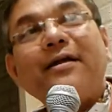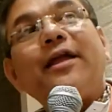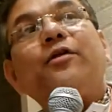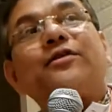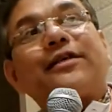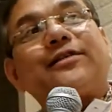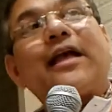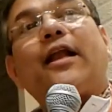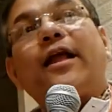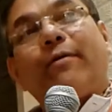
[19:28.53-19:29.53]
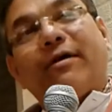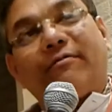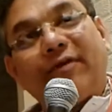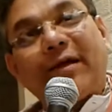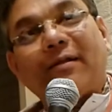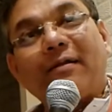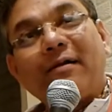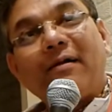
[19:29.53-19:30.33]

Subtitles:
He knows exactly how I feel.